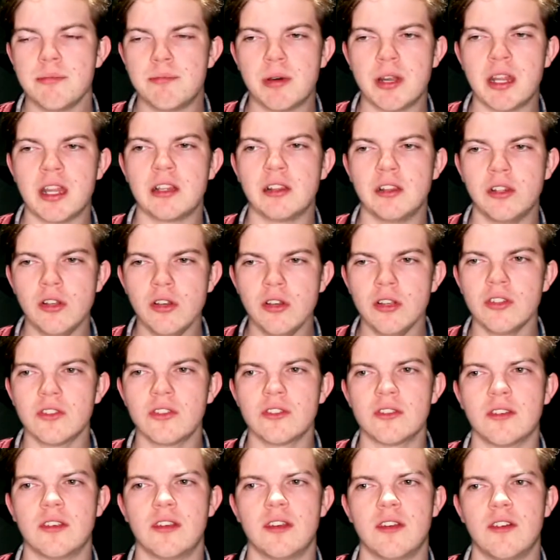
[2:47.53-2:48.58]
but it
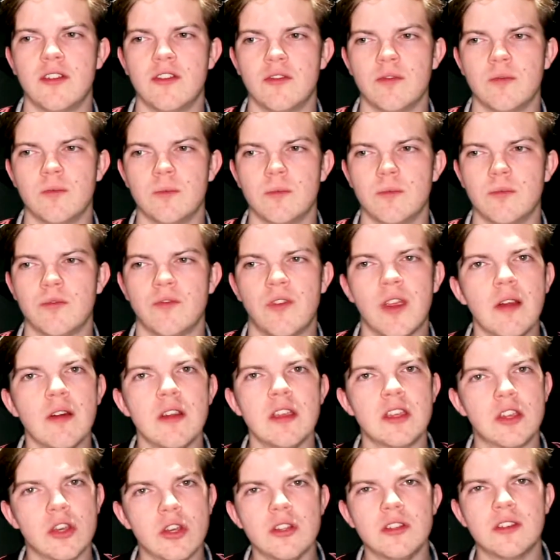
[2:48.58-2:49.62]
looks very
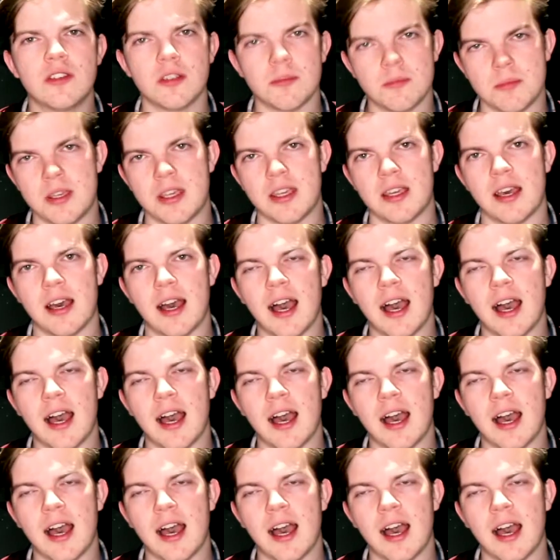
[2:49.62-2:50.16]
good to me.